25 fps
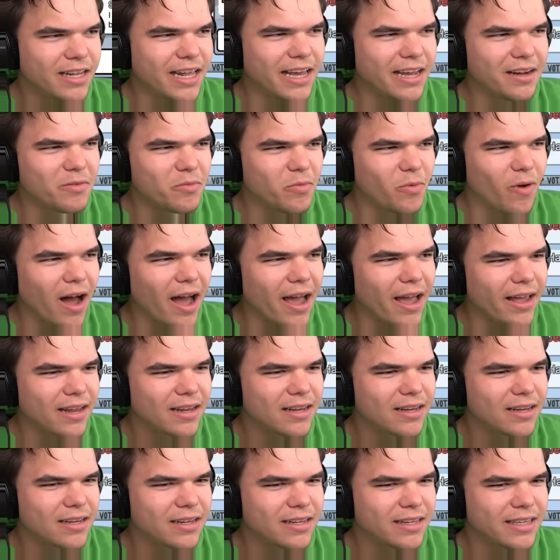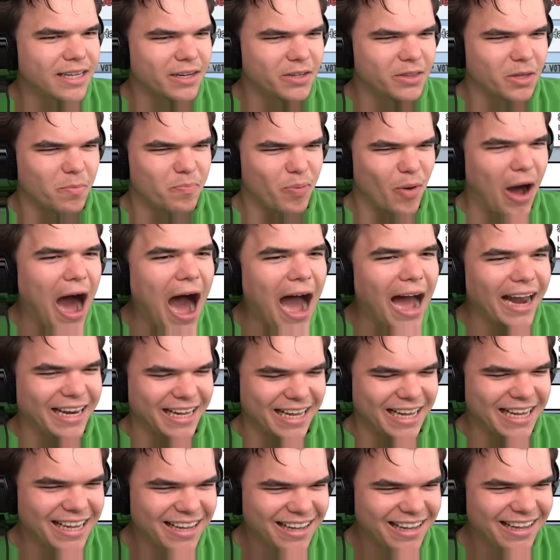The near body? what? Near the
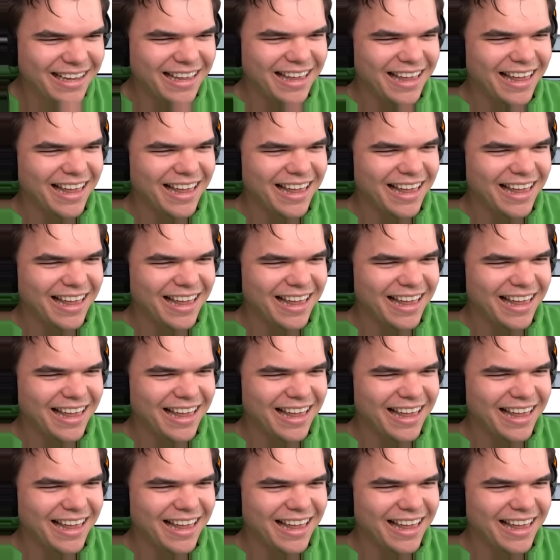body?